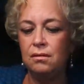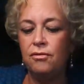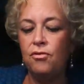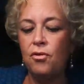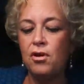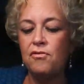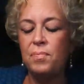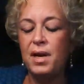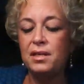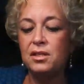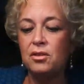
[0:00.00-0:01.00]
Four of
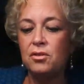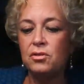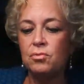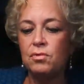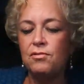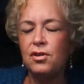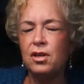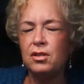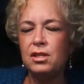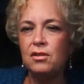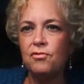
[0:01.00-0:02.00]
Pentacles
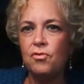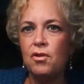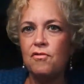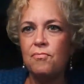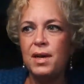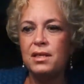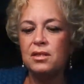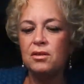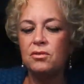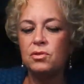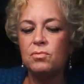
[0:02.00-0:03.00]
reversed. Now, the Four of
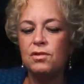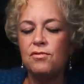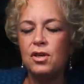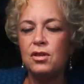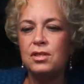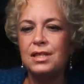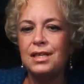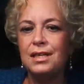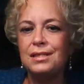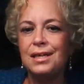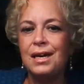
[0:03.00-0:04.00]
Pentacles reversed
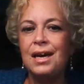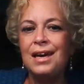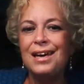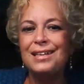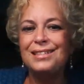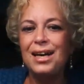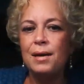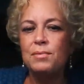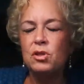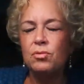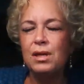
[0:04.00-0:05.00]
is it's
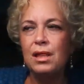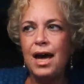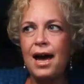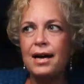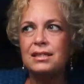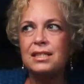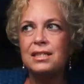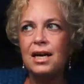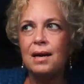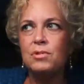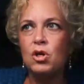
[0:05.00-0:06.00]
time to relax. It's
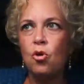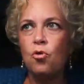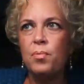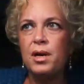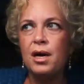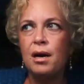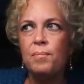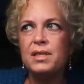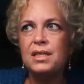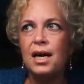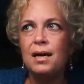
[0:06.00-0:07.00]
time to open up.
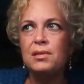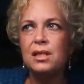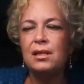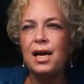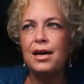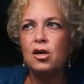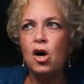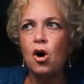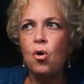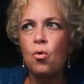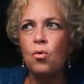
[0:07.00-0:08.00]
It's time to let
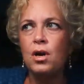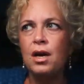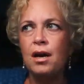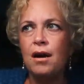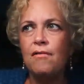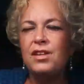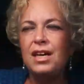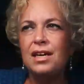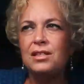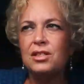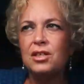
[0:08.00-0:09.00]
go of
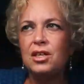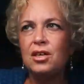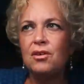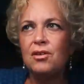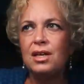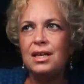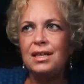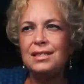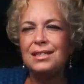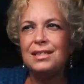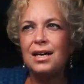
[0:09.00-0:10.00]
the
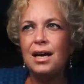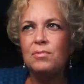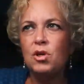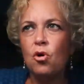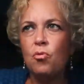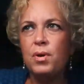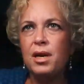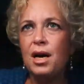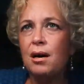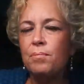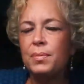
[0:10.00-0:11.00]
insecurities. It's time to open
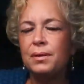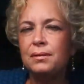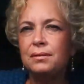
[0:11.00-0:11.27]
up.